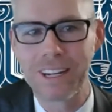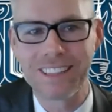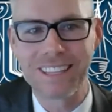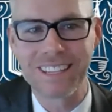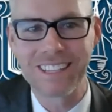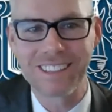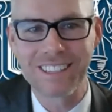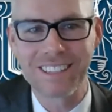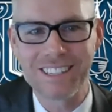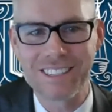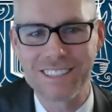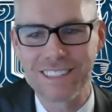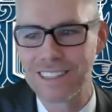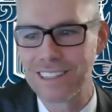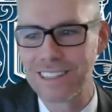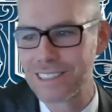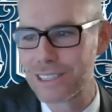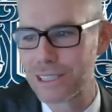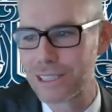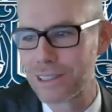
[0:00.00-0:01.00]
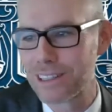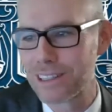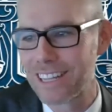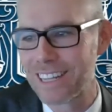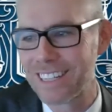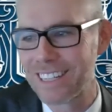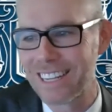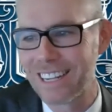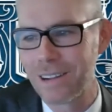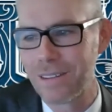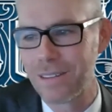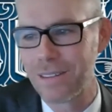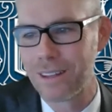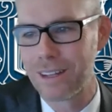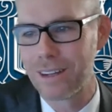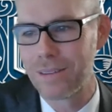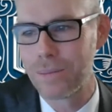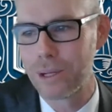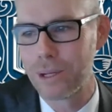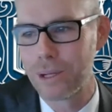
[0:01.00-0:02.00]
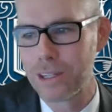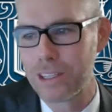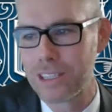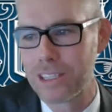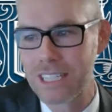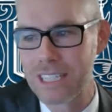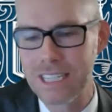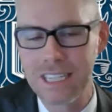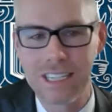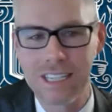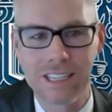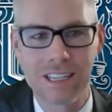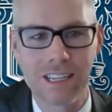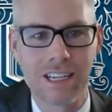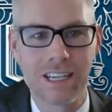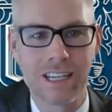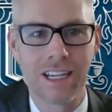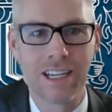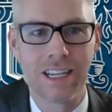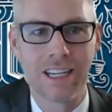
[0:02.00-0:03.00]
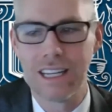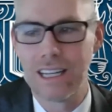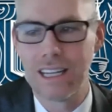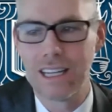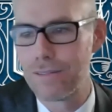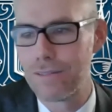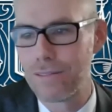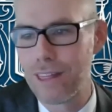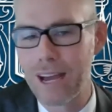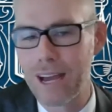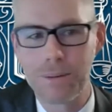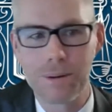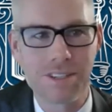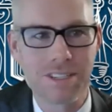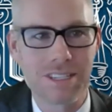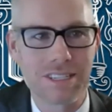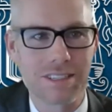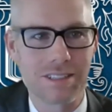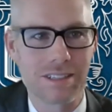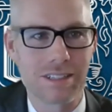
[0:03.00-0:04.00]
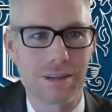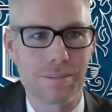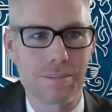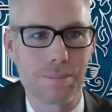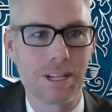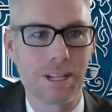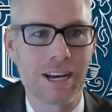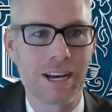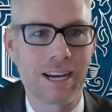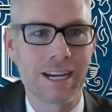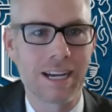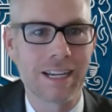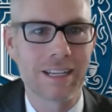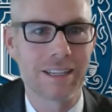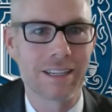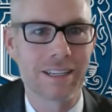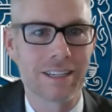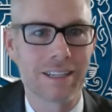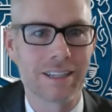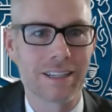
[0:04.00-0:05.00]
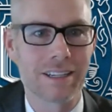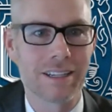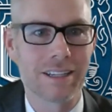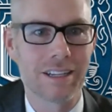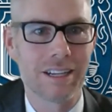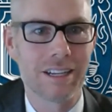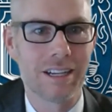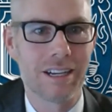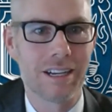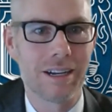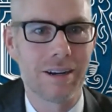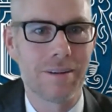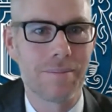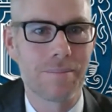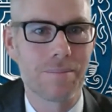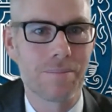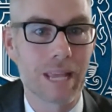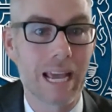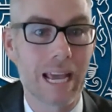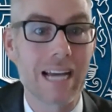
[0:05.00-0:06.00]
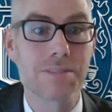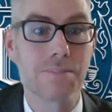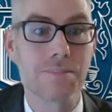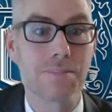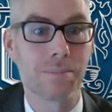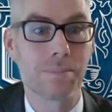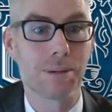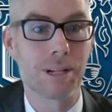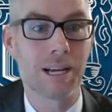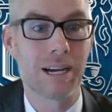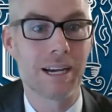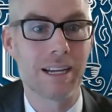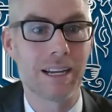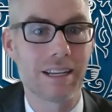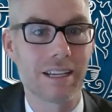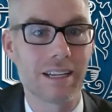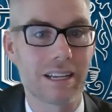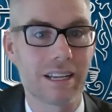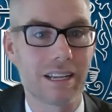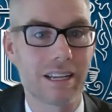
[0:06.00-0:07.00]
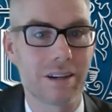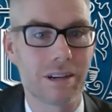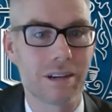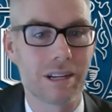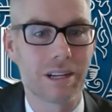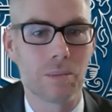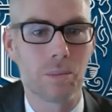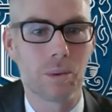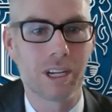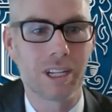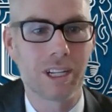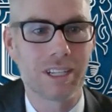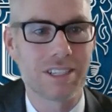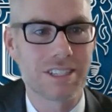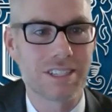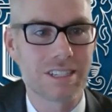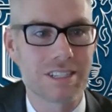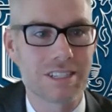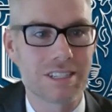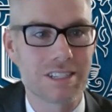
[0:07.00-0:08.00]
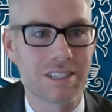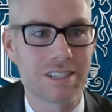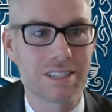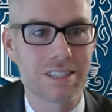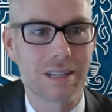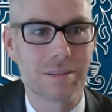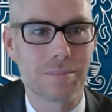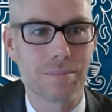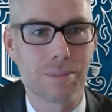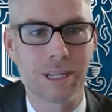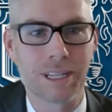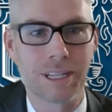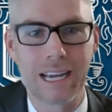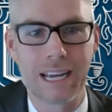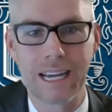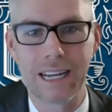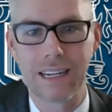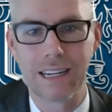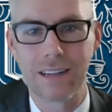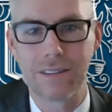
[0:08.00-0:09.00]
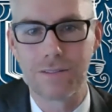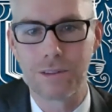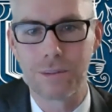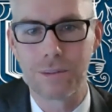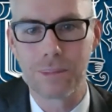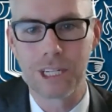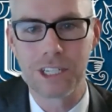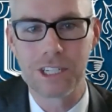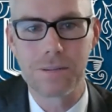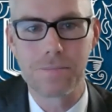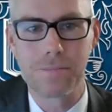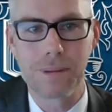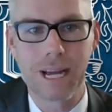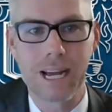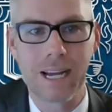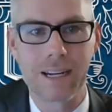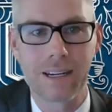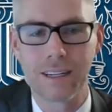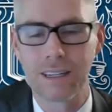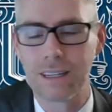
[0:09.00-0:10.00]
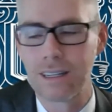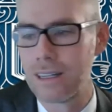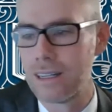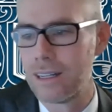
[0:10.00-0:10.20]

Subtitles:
but I think Lisa took that down, that we could see if that was applied, has been applied, and in what instances, and bring that information back.